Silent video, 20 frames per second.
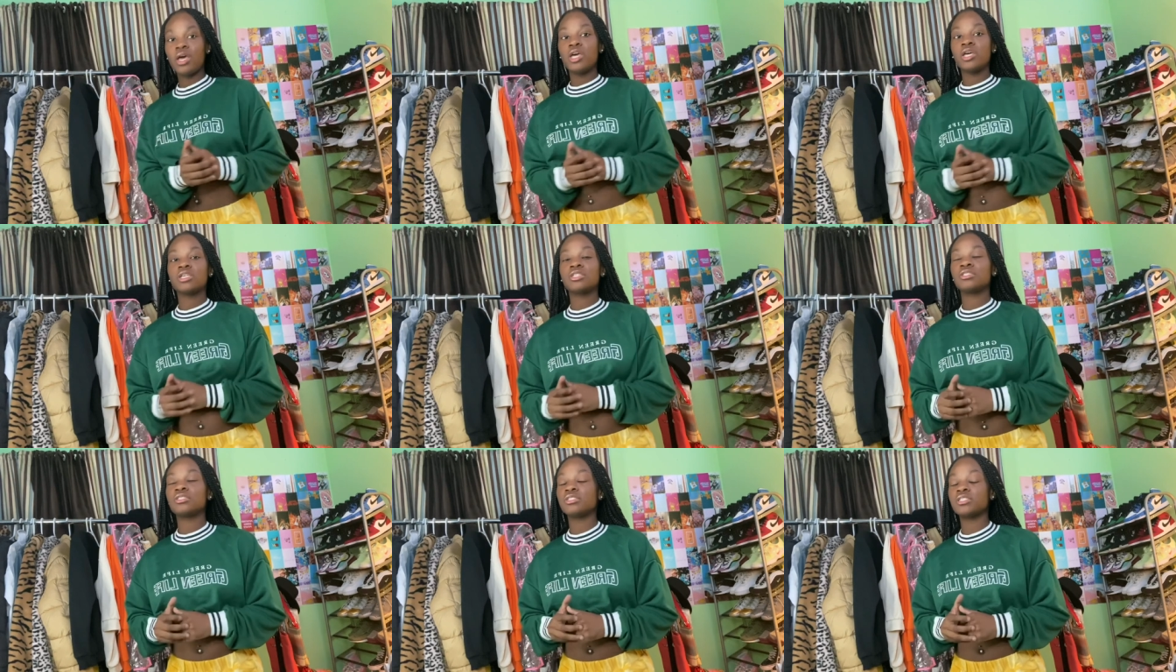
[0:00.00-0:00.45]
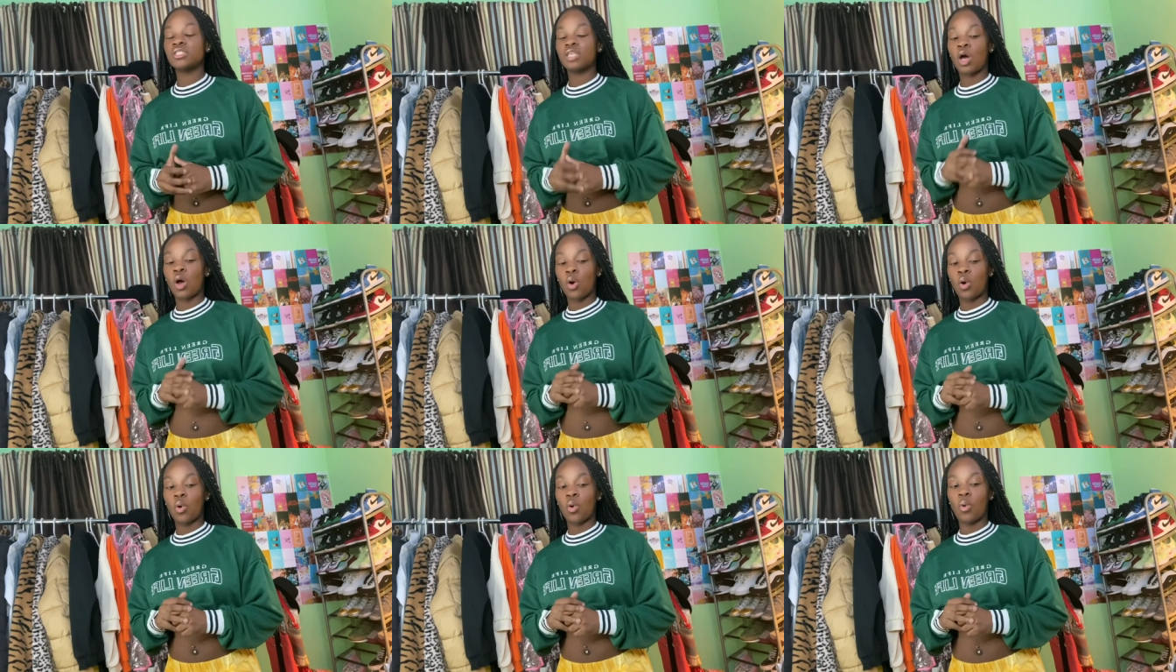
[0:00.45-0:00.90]

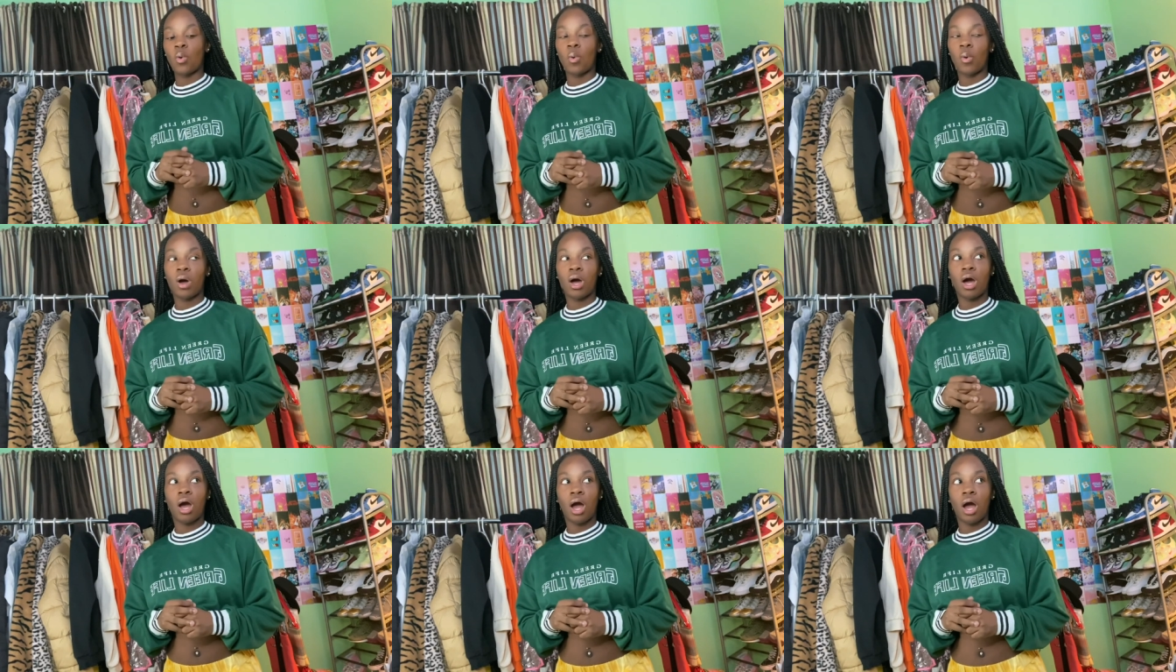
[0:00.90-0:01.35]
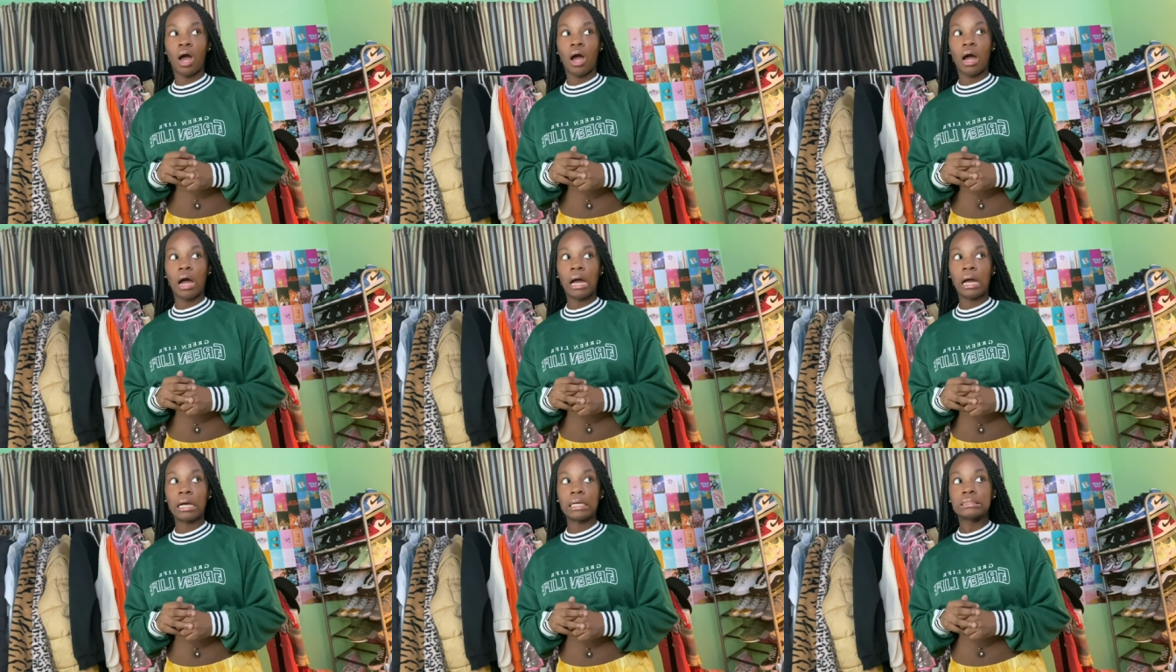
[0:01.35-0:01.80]
So
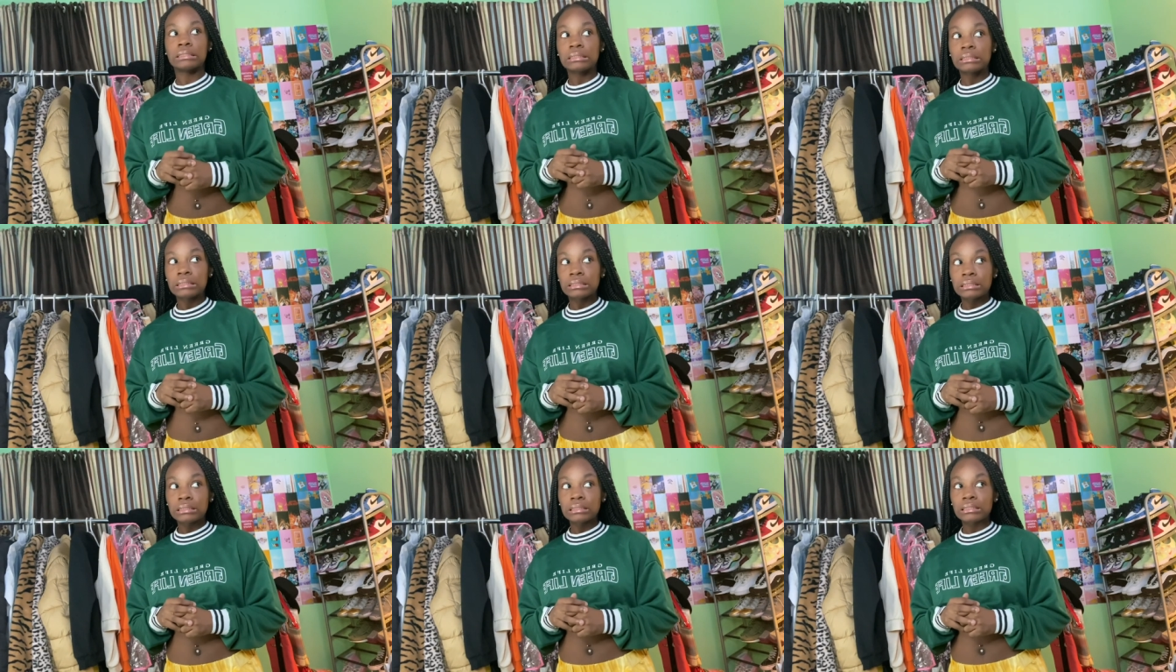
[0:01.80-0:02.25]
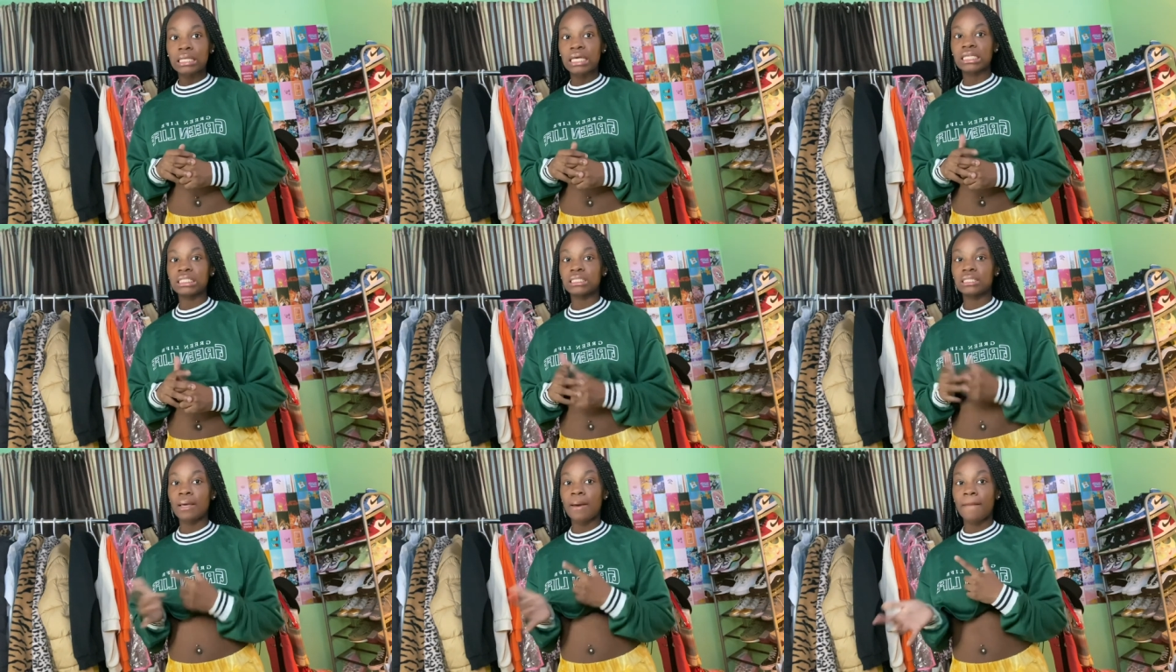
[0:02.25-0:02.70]
that's
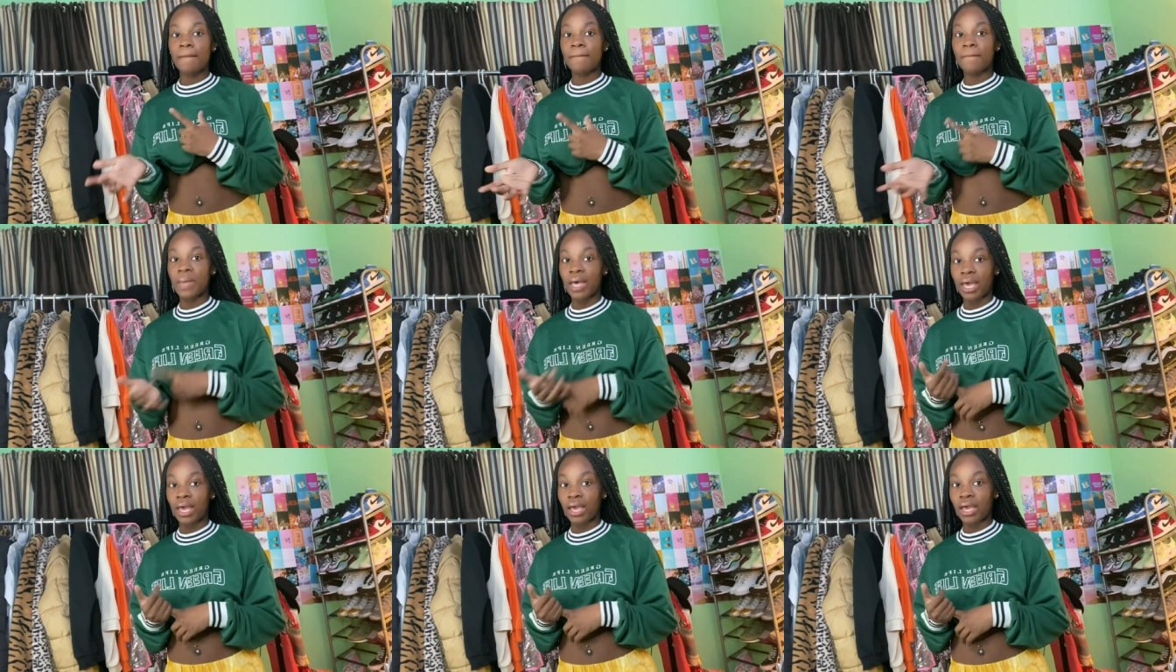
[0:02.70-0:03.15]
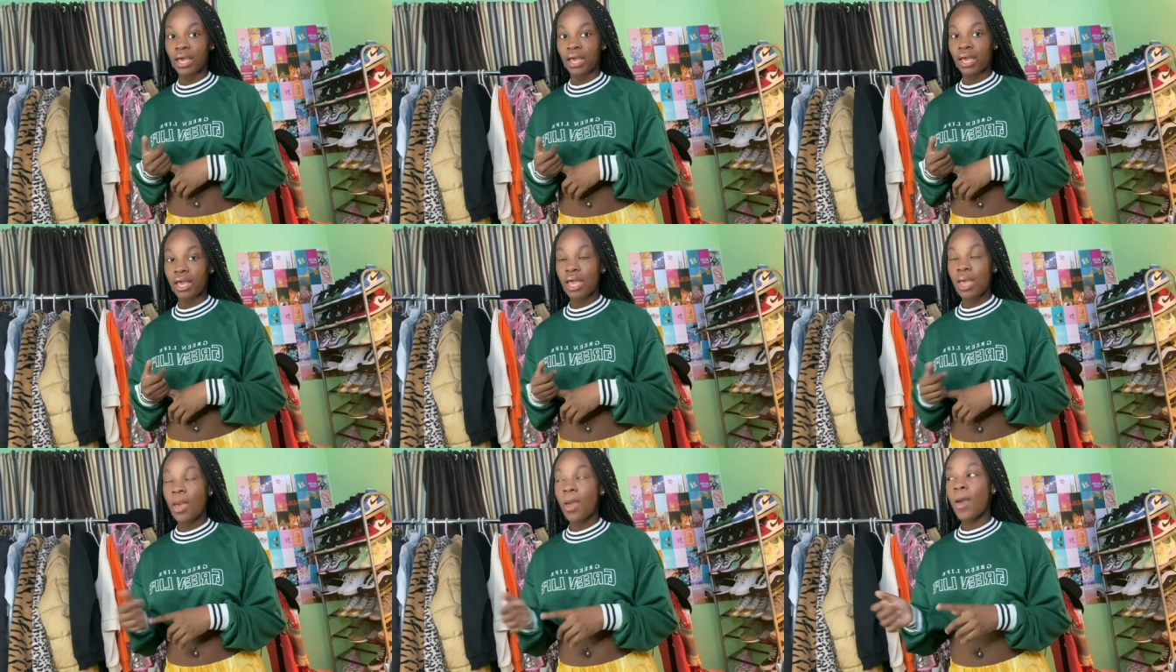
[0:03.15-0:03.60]
bad.
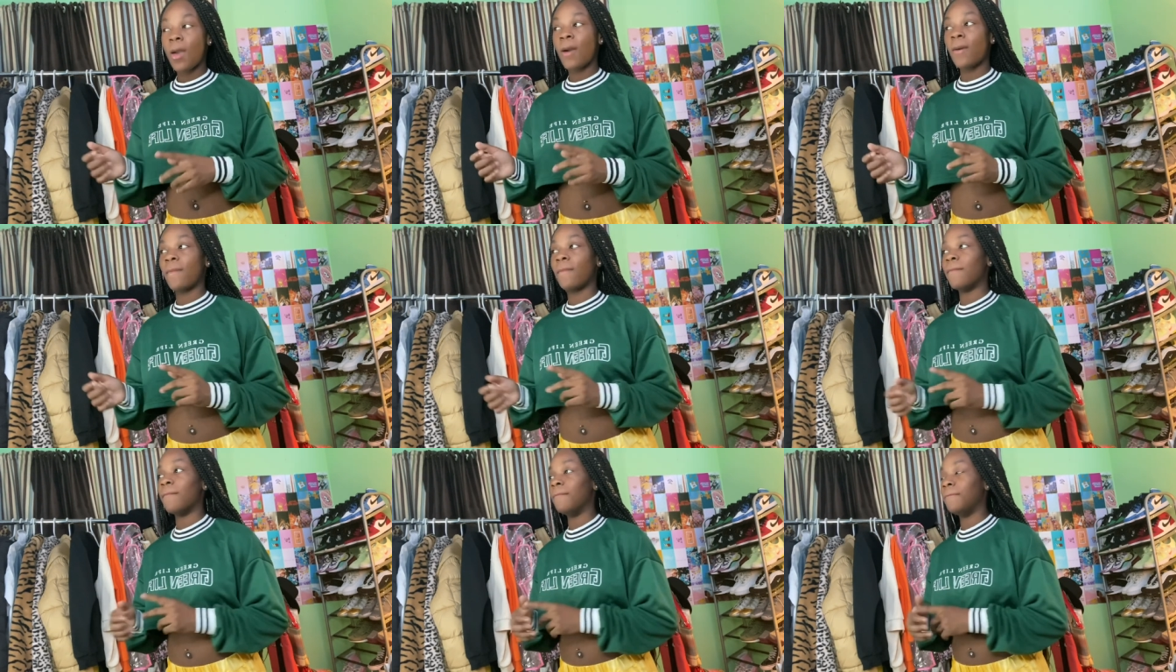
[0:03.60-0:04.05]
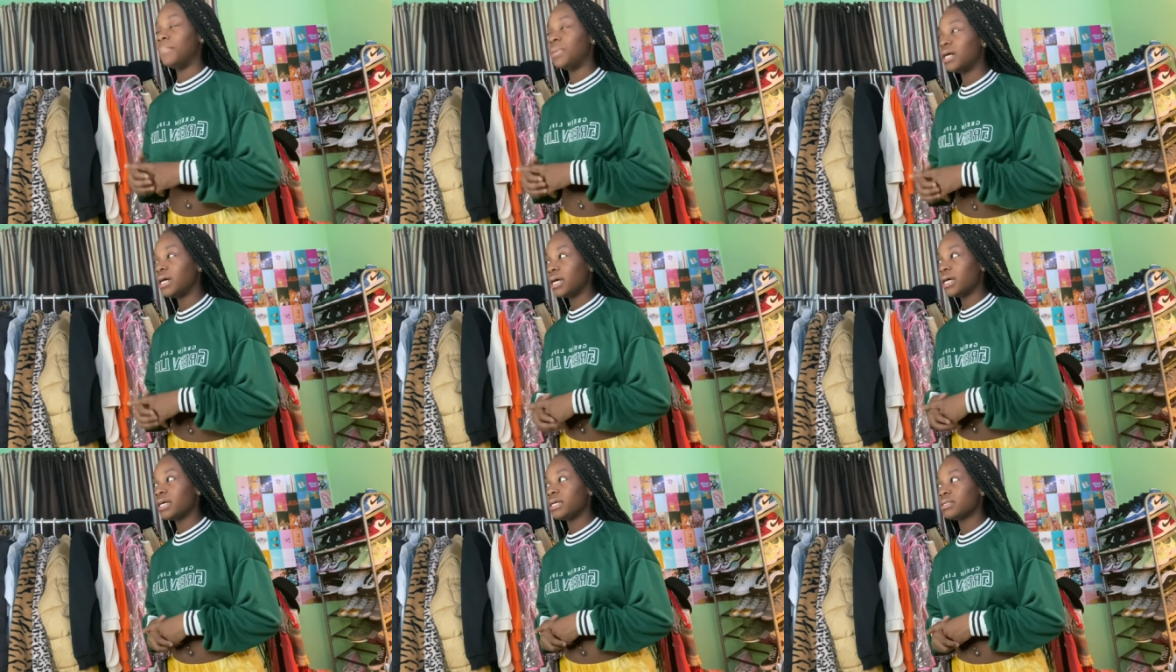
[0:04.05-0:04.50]

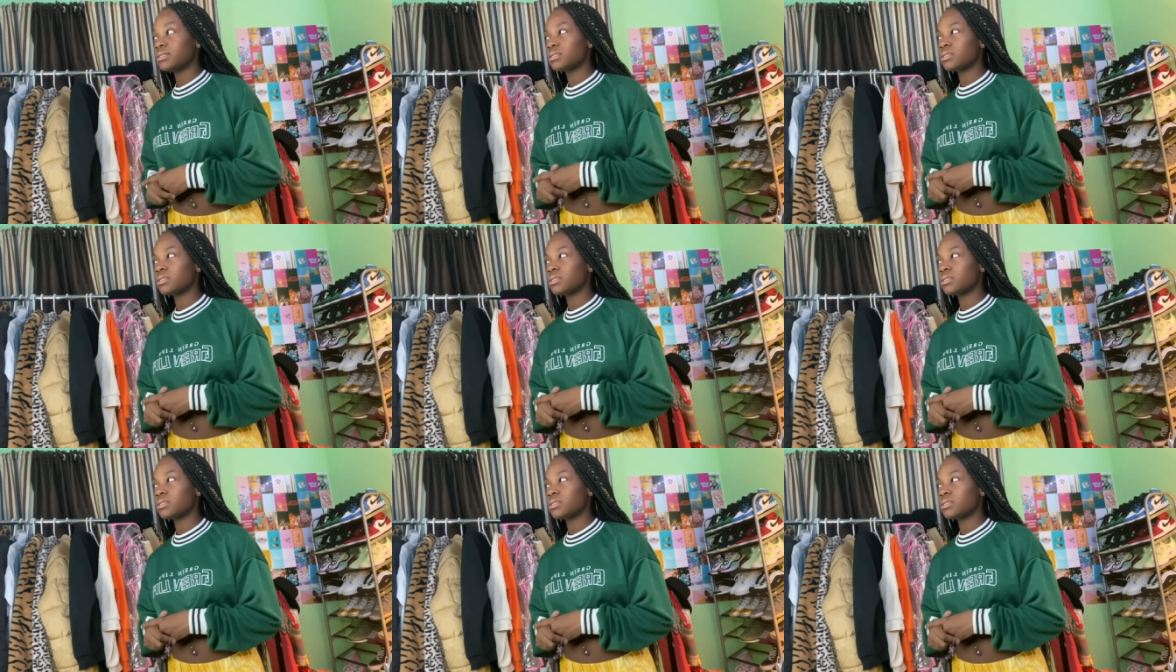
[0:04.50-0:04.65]
But